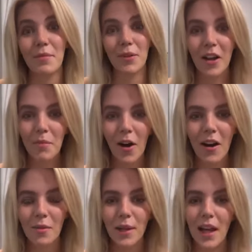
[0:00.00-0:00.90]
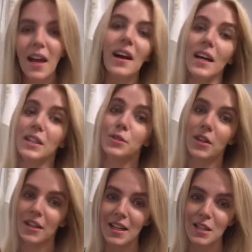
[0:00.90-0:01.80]
I'm not a mom. I do
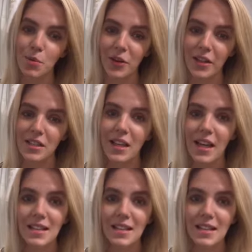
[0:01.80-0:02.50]
not need support,